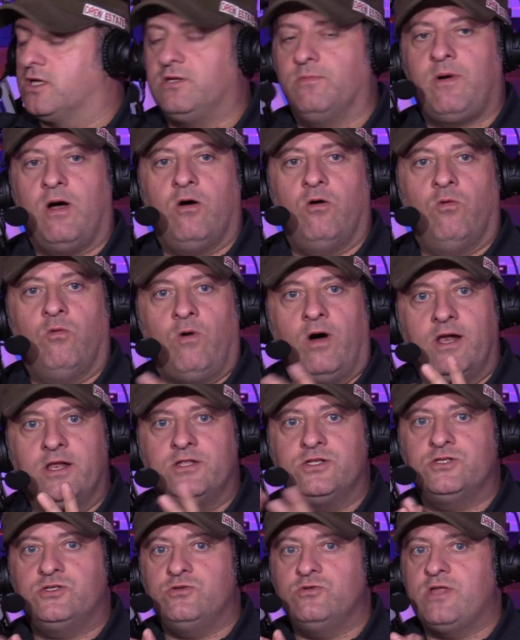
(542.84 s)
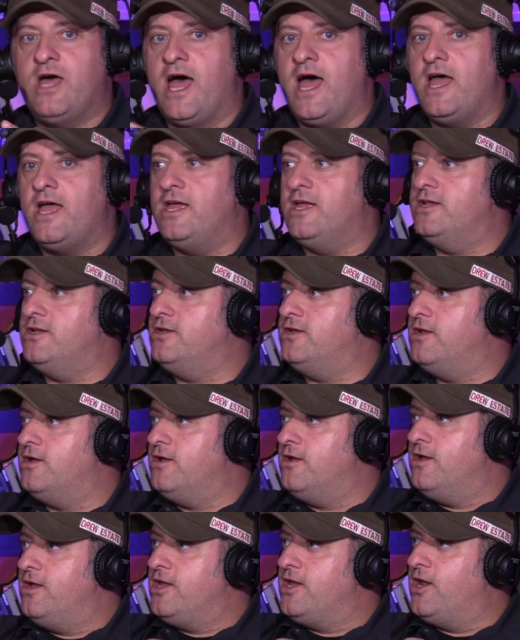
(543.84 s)
about wanting to do that. And
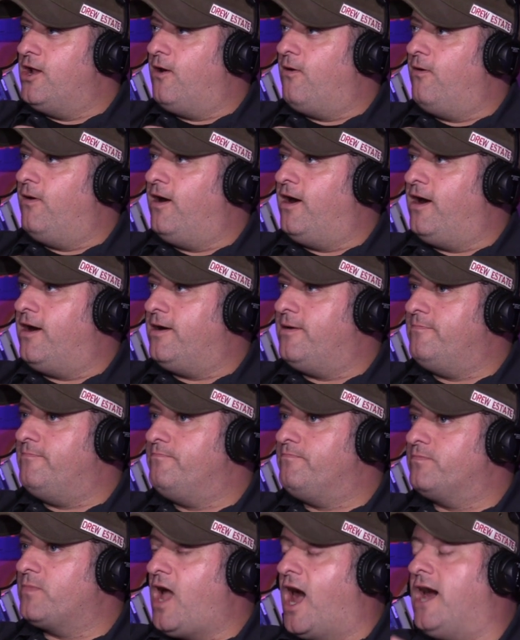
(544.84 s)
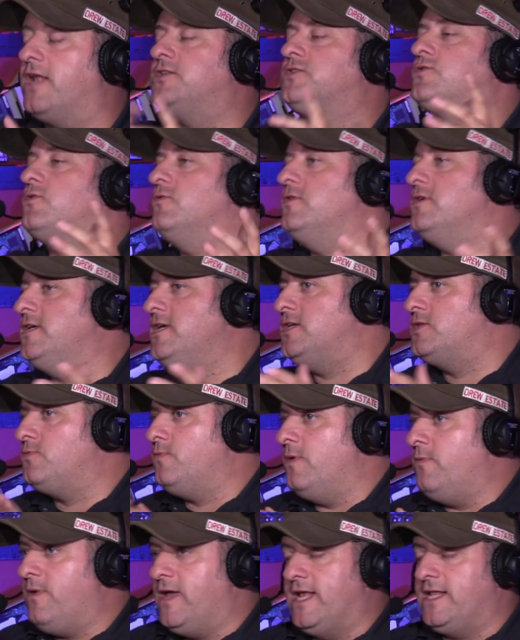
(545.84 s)
you know, on Stogie Geeks,
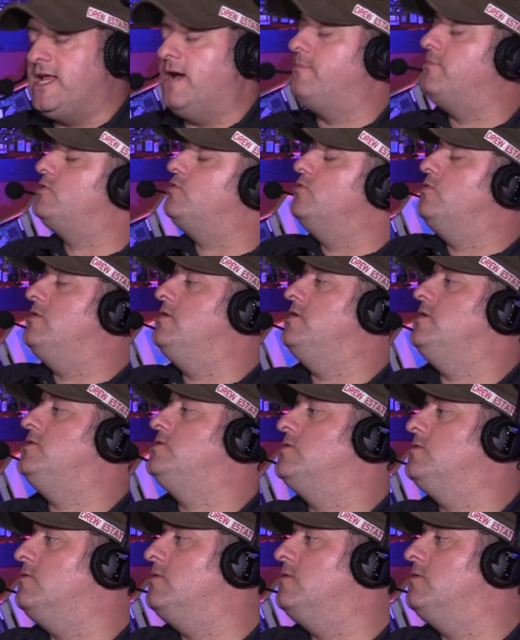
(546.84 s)
we had the opportunity to